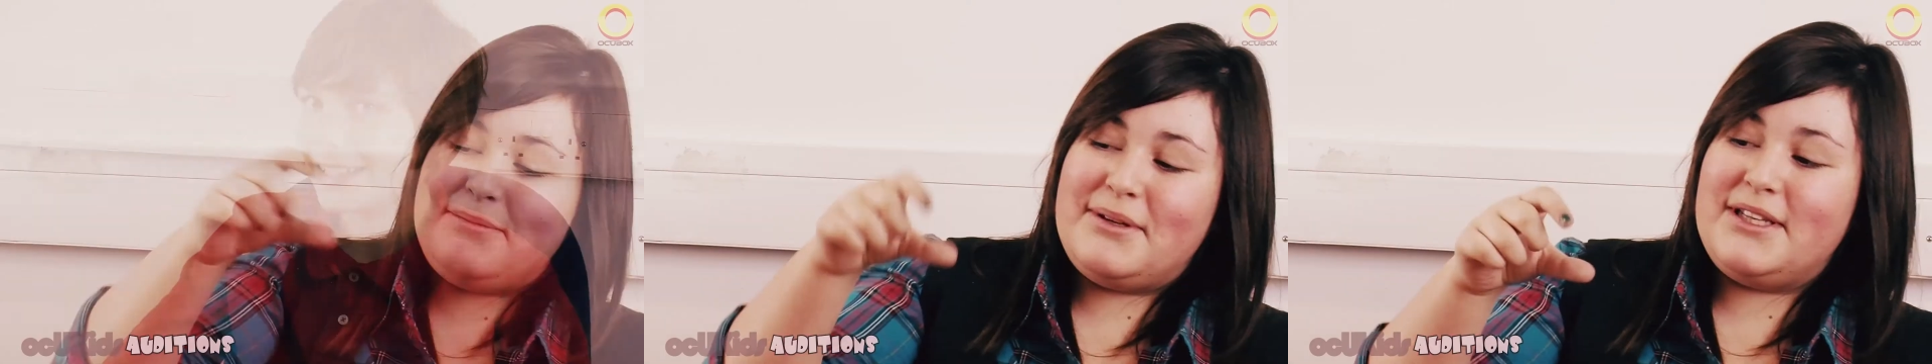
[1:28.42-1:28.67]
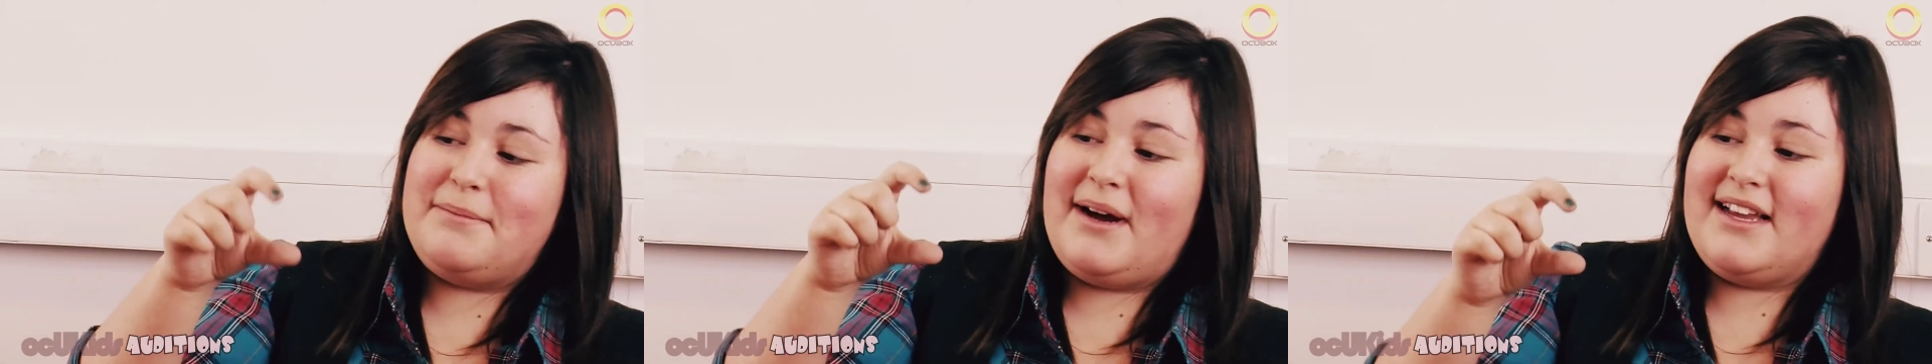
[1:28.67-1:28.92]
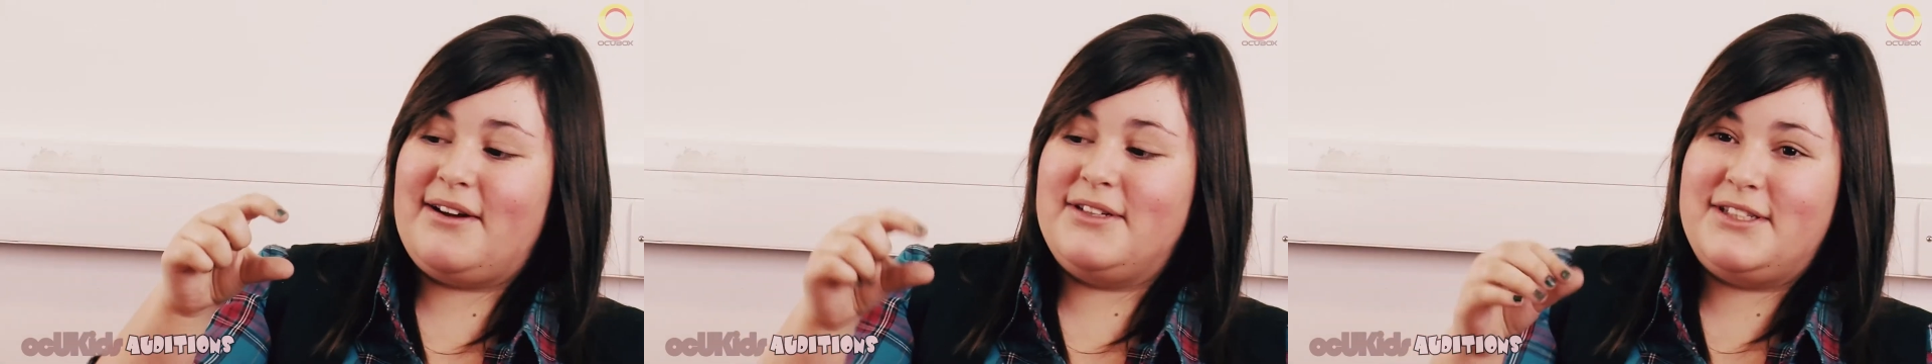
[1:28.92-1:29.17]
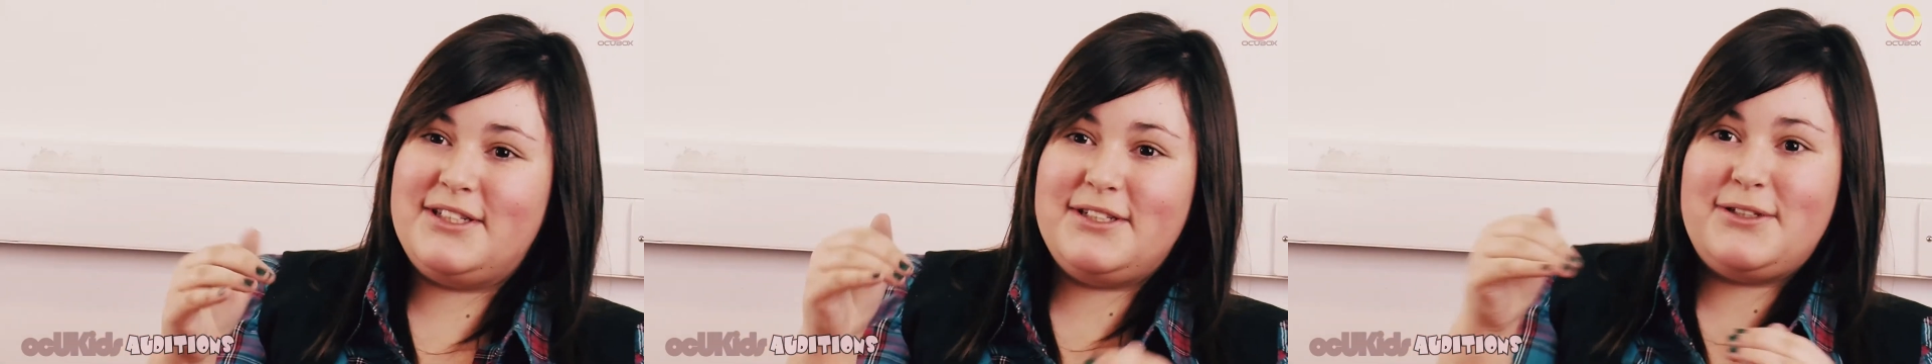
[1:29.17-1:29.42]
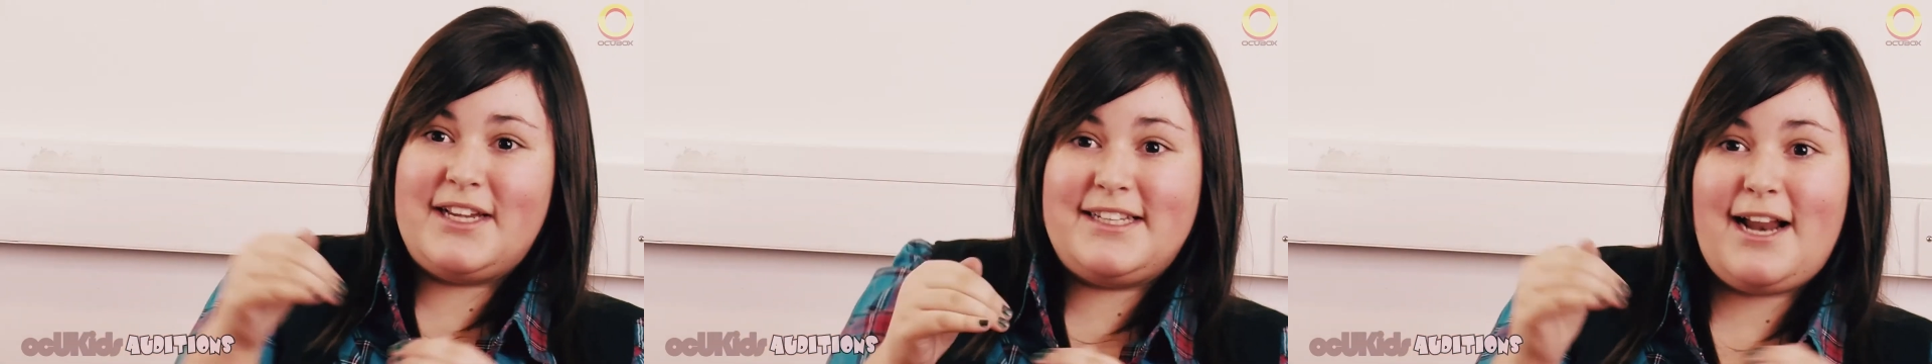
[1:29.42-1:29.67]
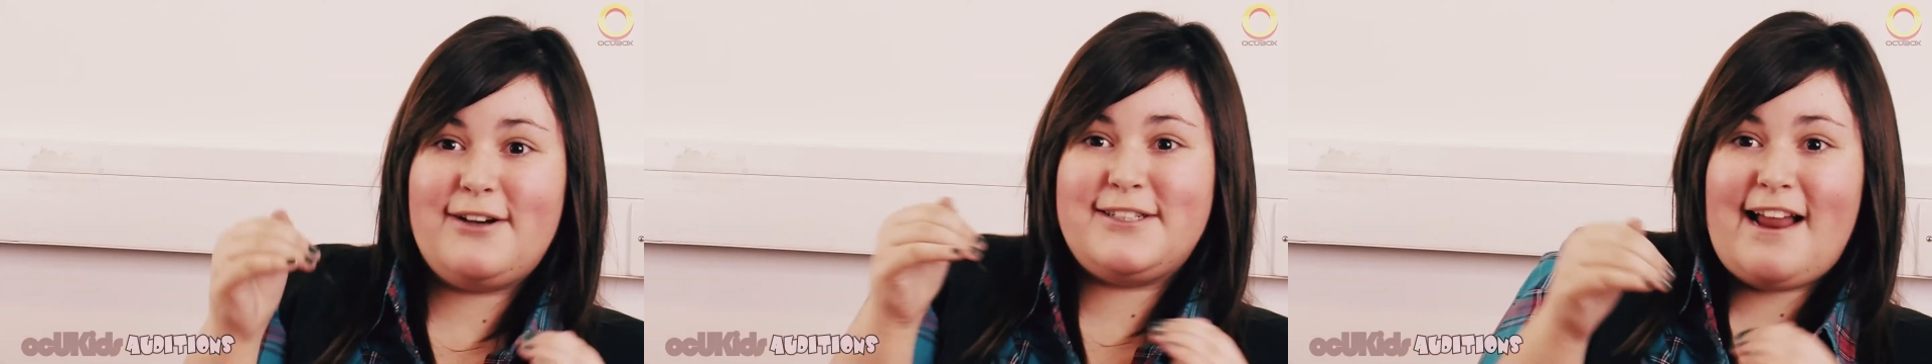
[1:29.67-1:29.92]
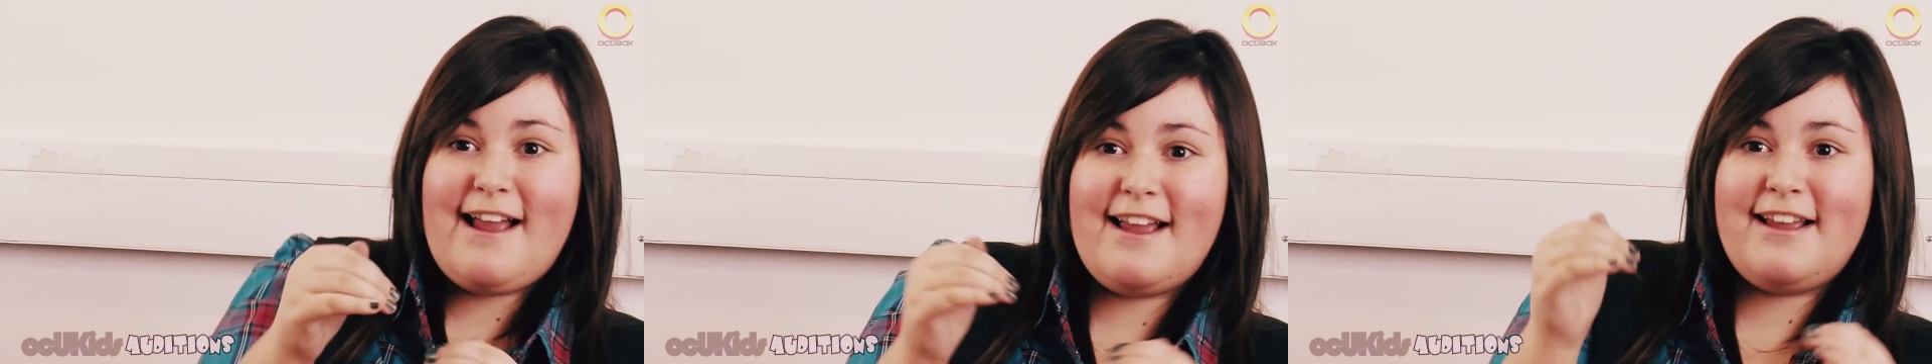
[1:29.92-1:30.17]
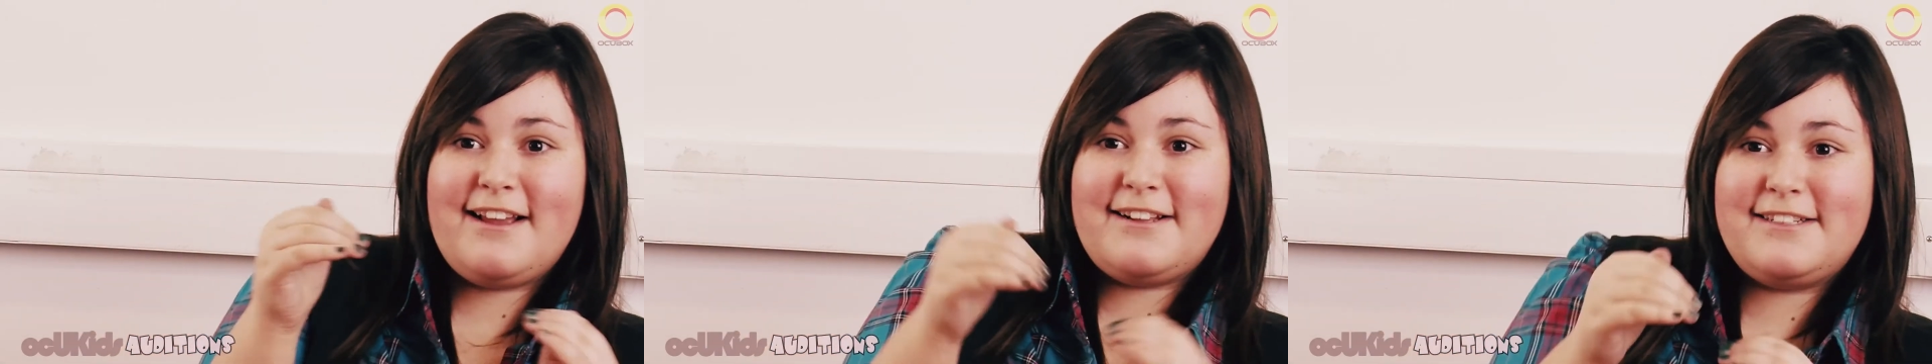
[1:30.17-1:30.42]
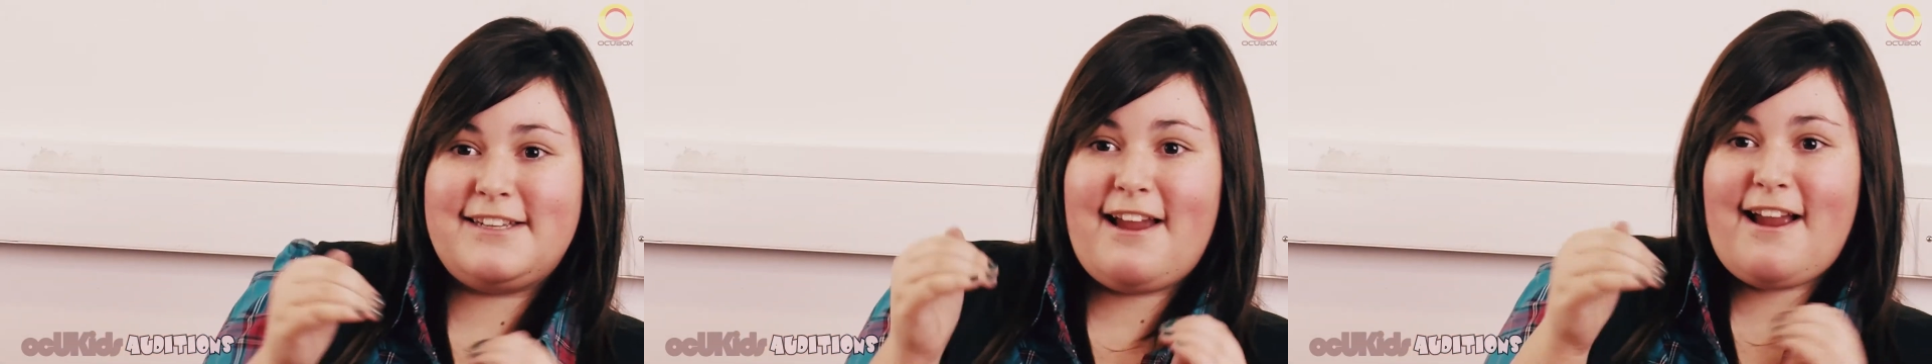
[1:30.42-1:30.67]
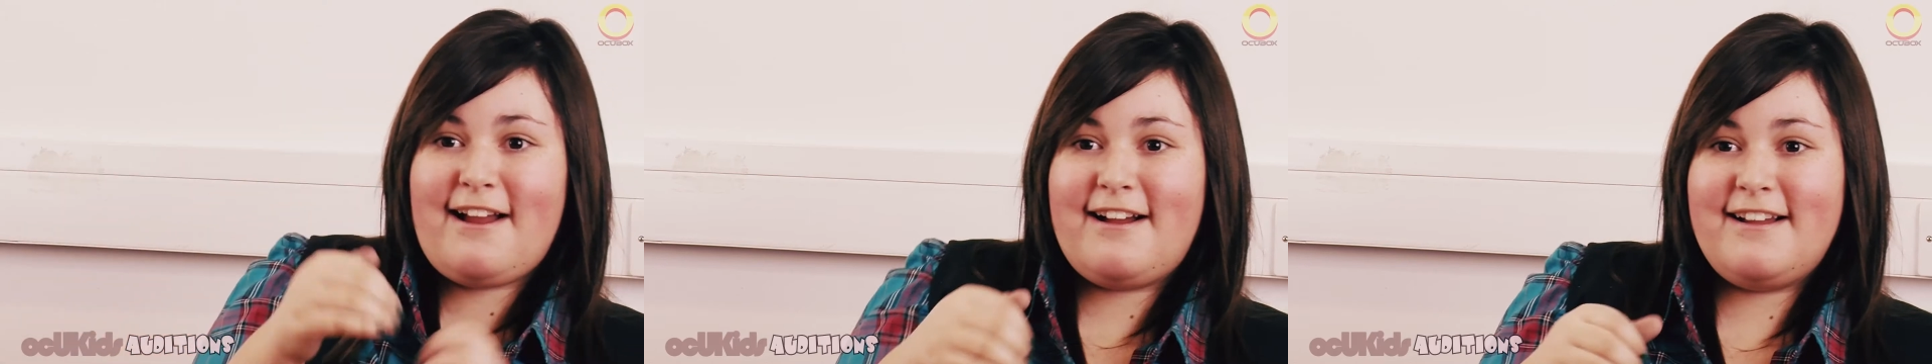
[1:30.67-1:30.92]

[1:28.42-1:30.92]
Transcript: PewDiePie goes, sing that dance, yeah.